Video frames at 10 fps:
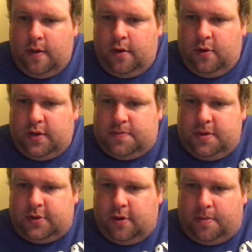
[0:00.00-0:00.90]
who is
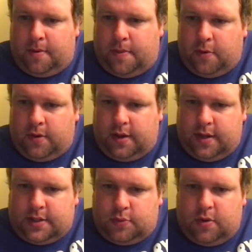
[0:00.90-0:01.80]
miserable, but
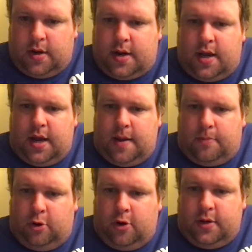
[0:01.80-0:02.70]
relents when Connie
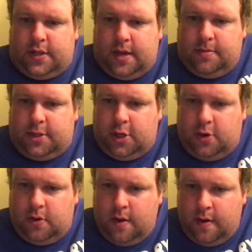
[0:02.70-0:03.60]
implores him to.